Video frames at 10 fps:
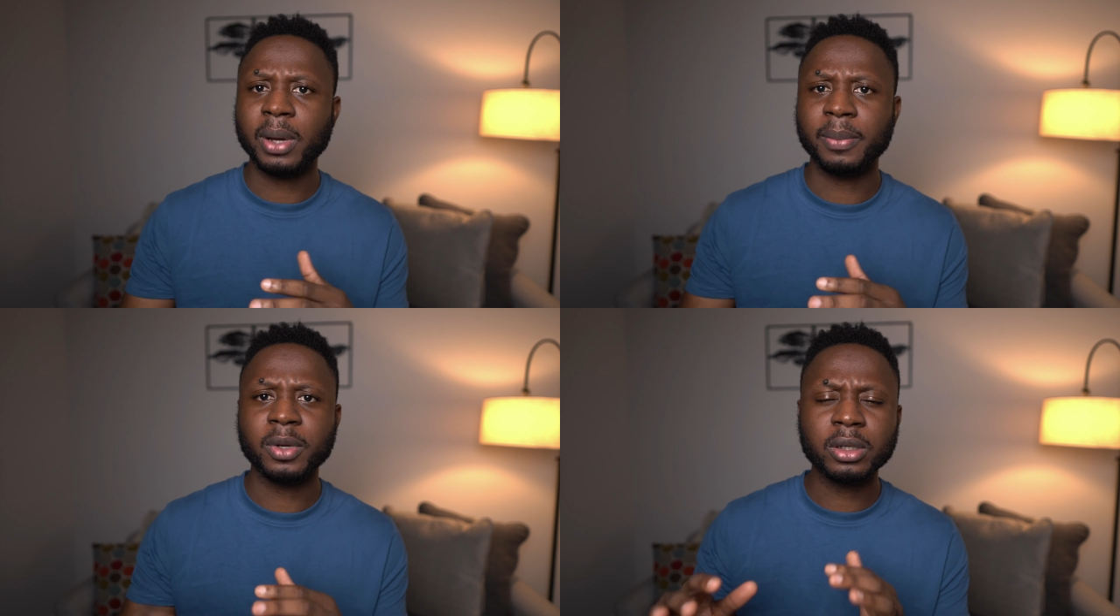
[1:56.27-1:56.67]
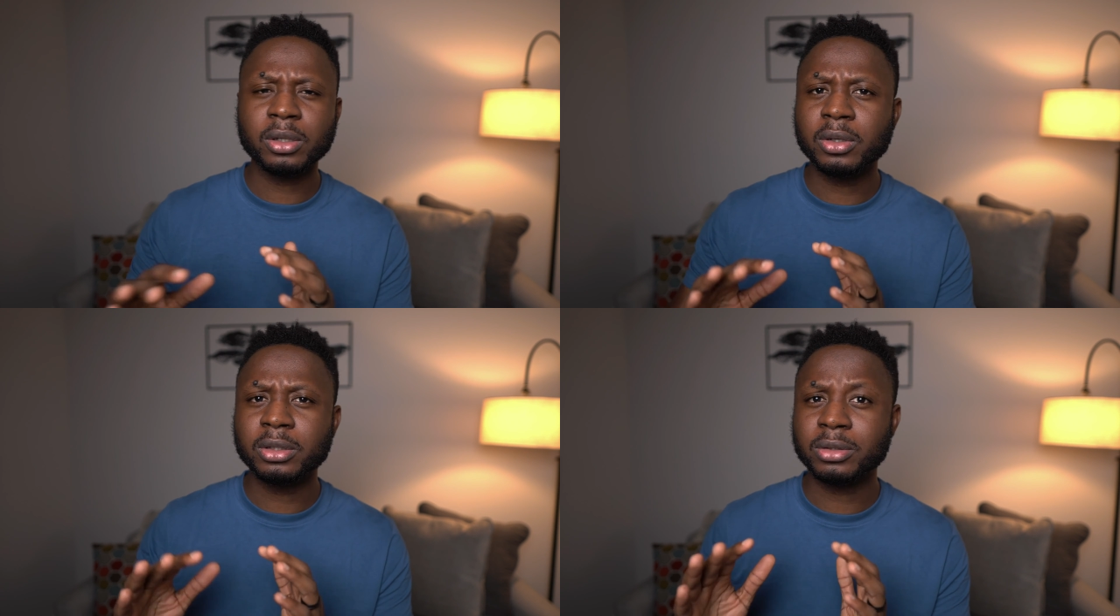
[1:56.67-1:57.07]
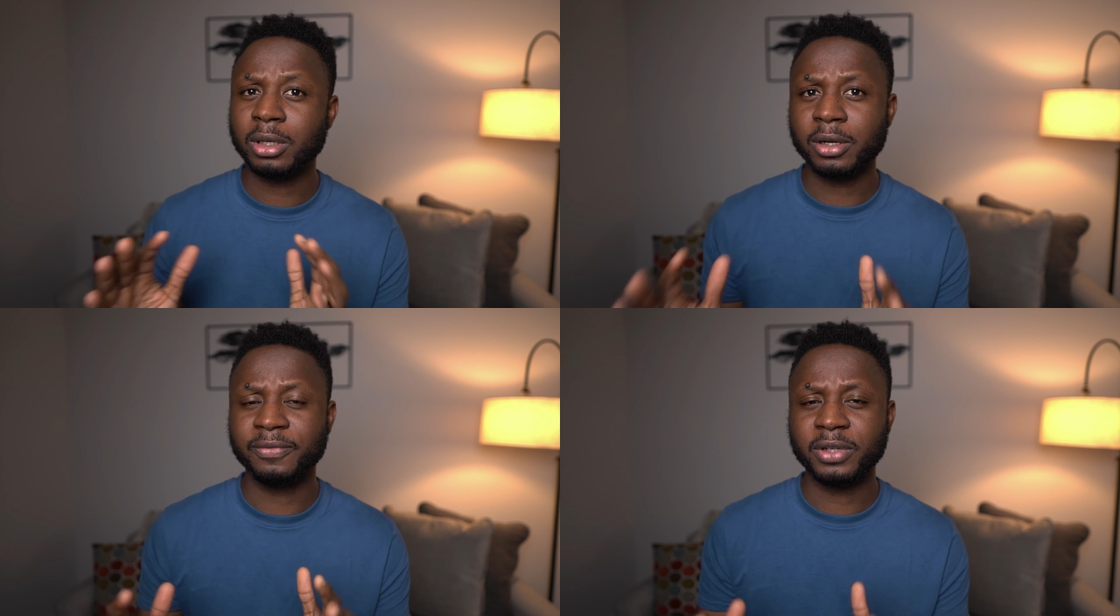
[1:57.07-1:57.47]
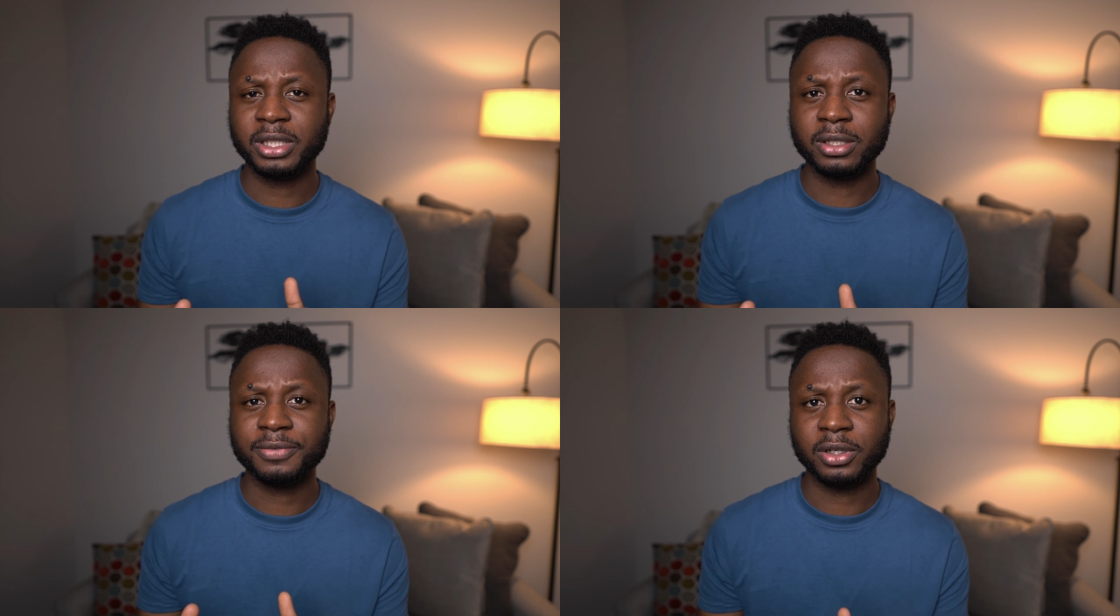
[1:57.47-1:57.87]
I'm not going to go into a lot of
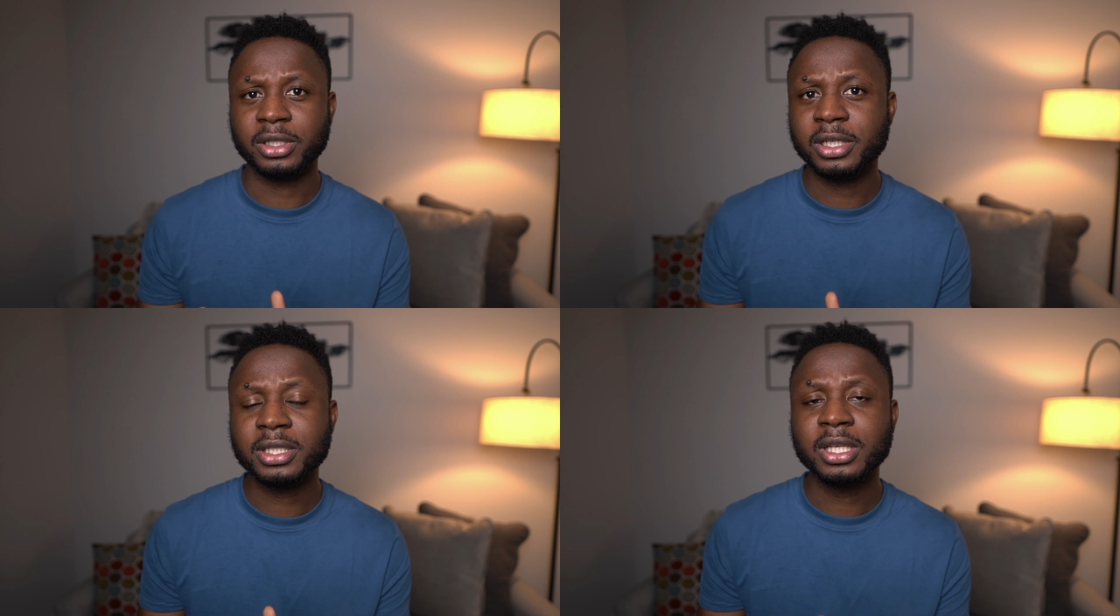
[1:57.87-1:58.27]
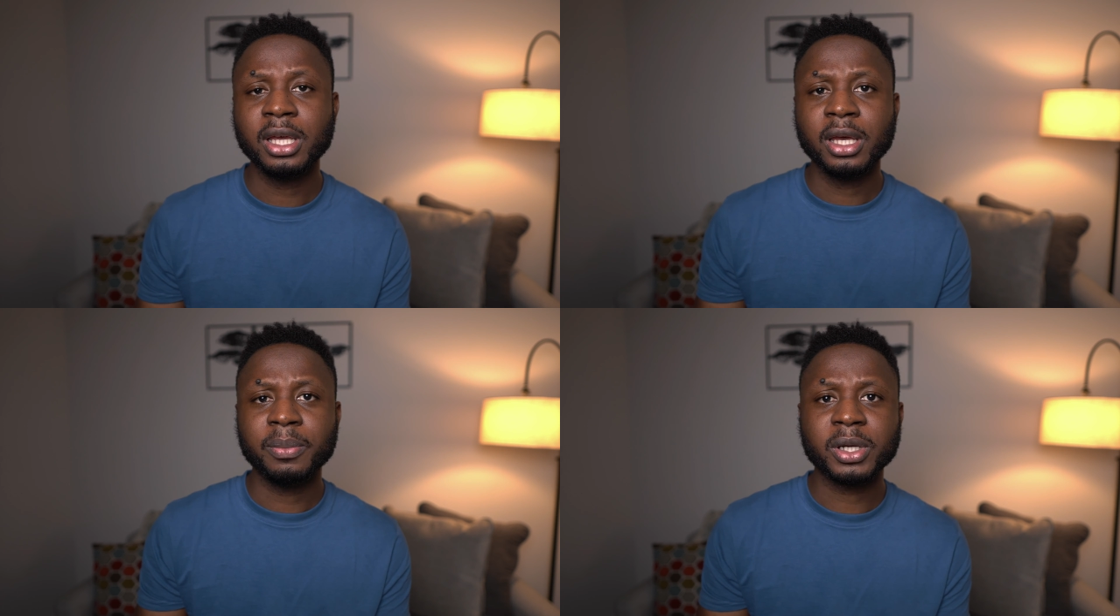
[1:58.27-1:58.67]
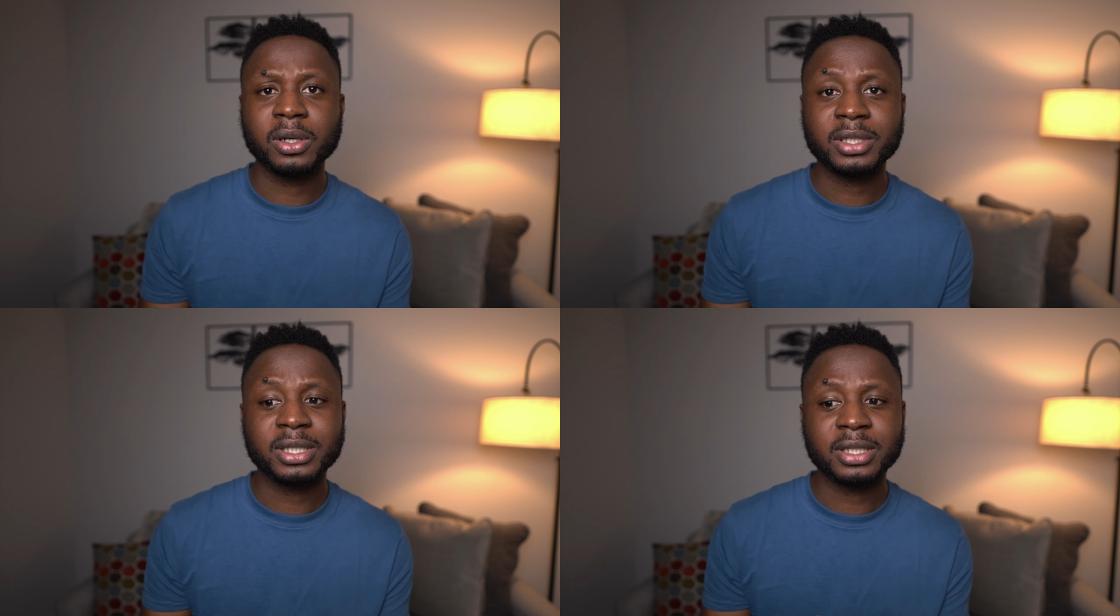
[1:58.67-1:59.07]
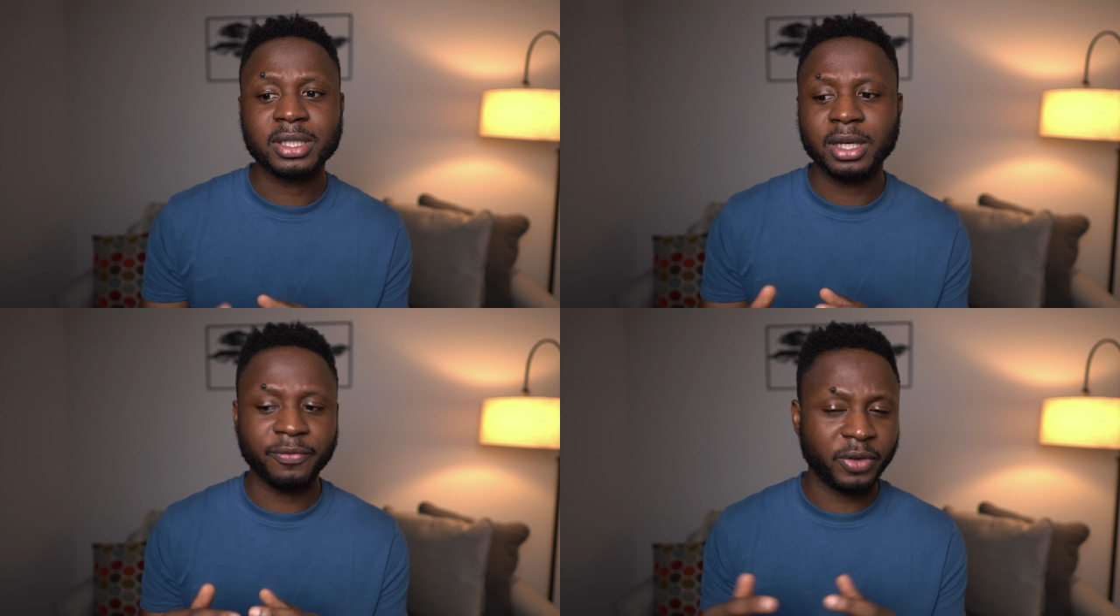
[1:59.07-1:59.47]
details for this because it's
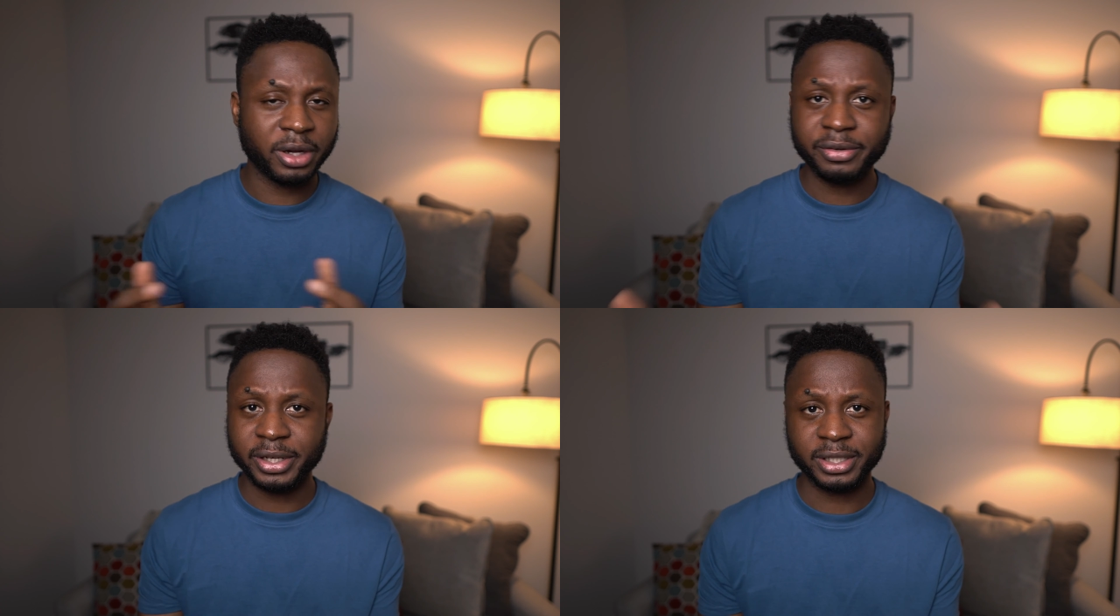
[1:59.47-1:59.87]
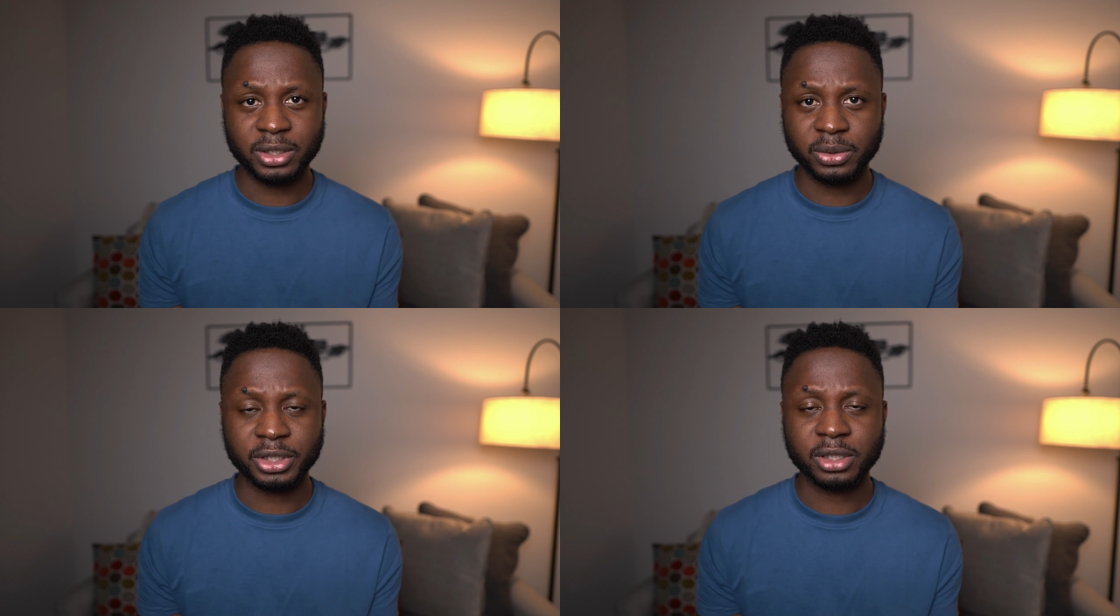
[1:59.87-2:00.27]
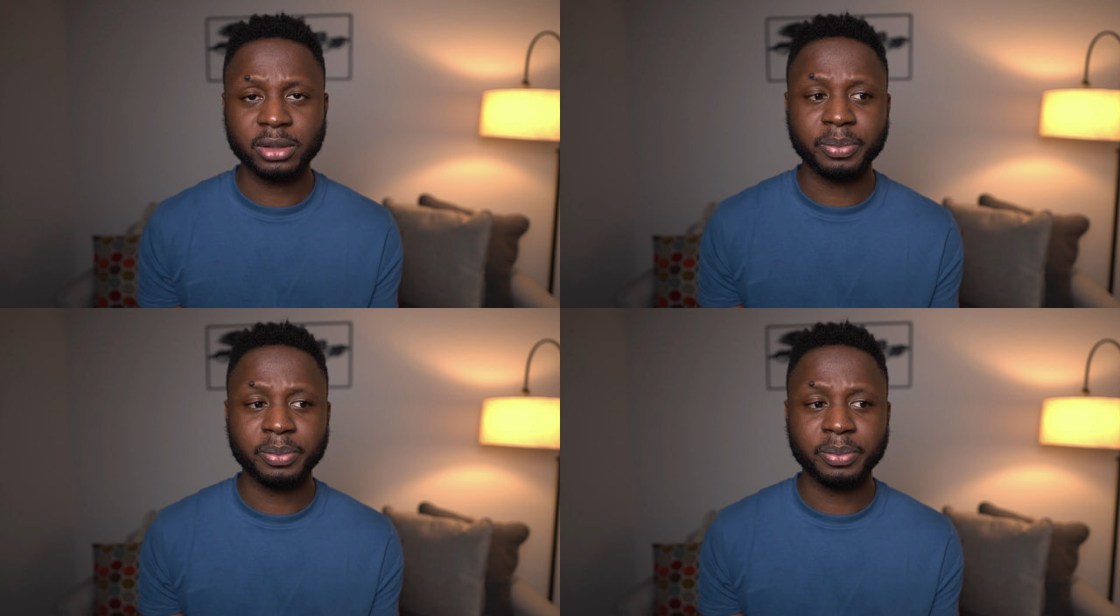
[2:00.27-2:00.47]
a very rare situation,